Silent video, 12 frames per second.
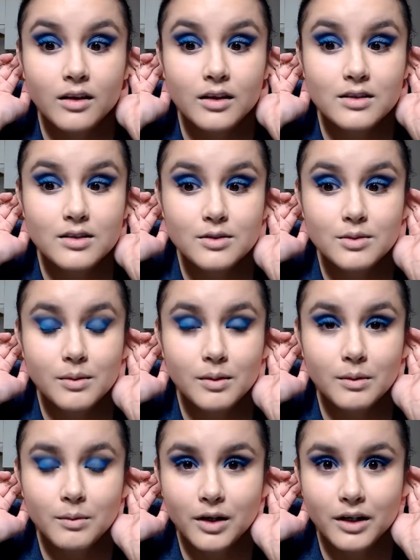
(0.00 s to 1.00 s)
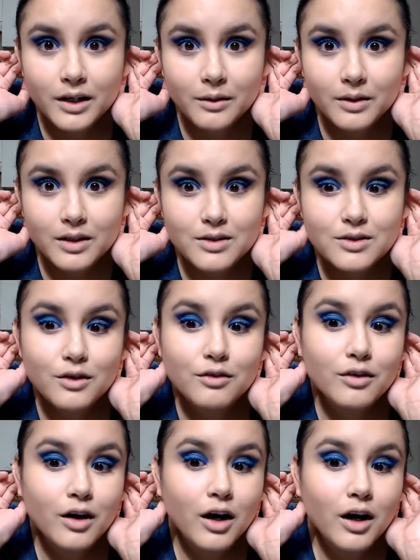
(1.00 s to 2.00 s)
This is what we're working with so
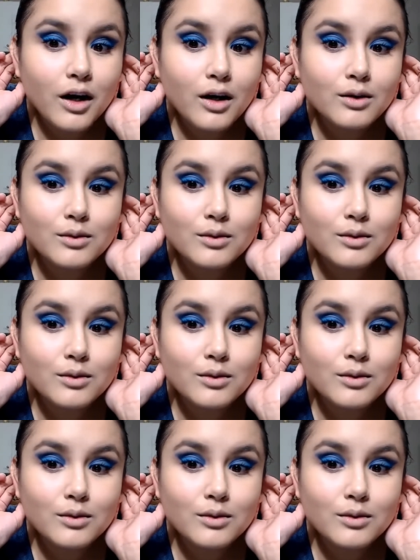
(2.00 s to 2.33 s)
far.